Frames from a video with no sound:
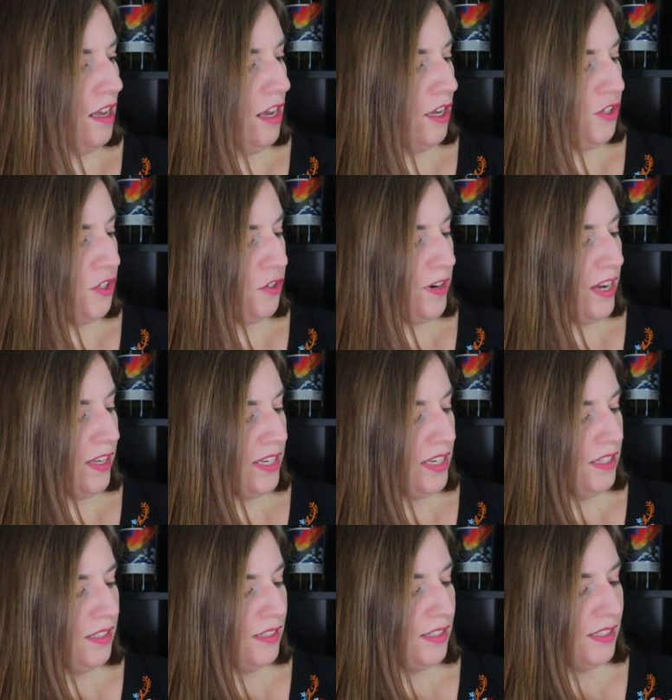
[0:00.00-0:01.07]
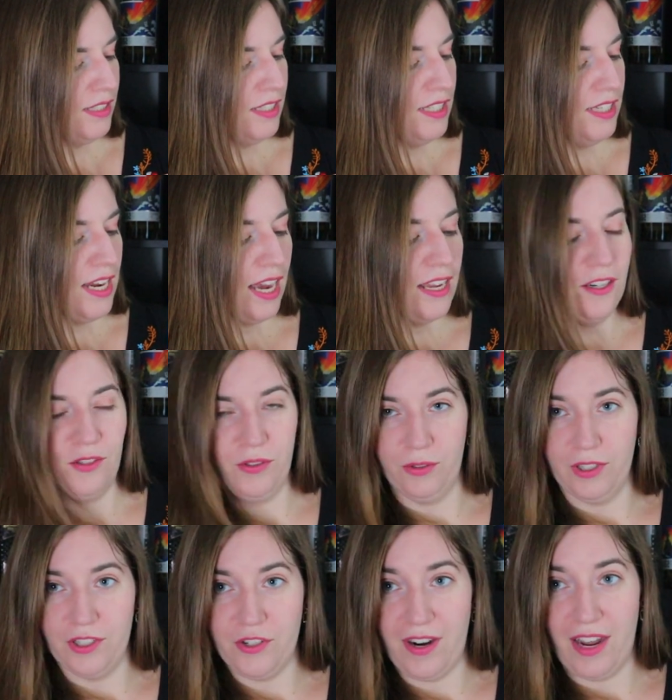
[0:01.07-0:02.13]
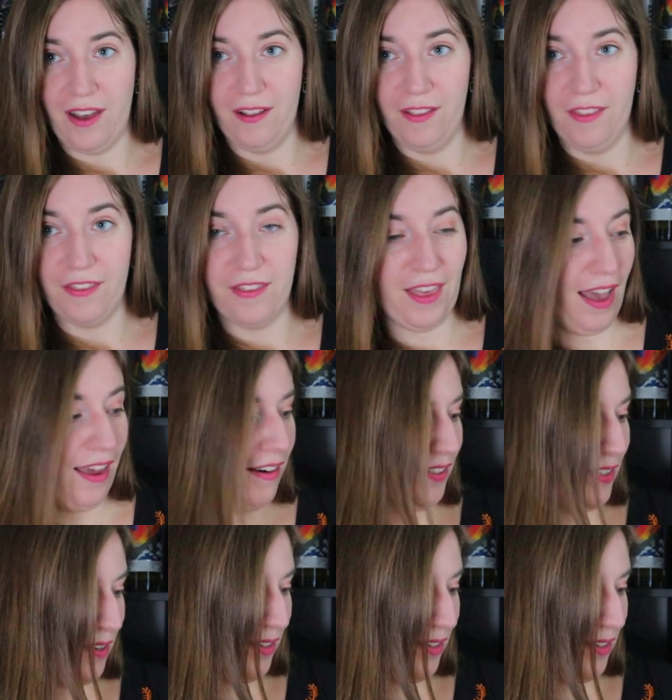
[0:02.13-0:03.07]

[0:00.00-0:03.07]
Australia's Dinosaur Trail. That is